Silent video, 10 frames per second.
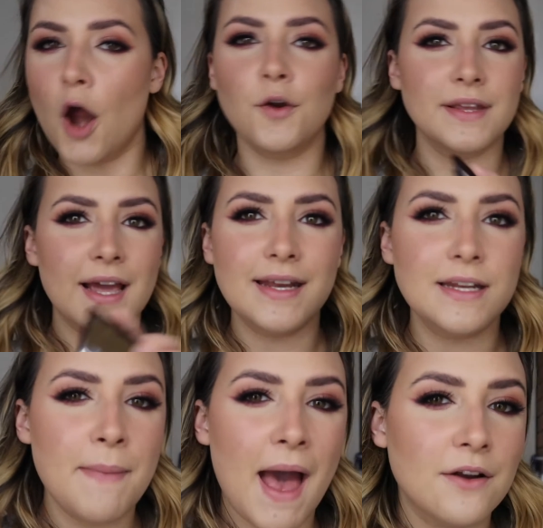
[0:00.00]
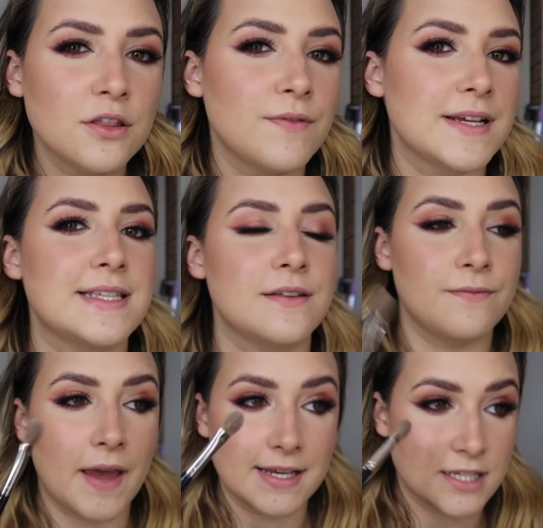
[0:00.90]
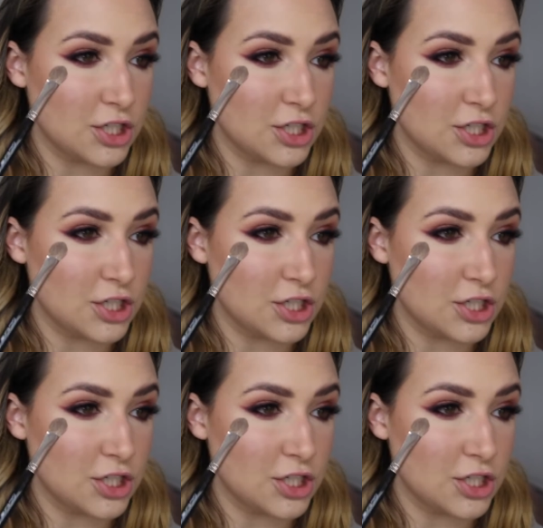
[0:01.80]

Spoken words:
I don't think I need to powder the rest of the face.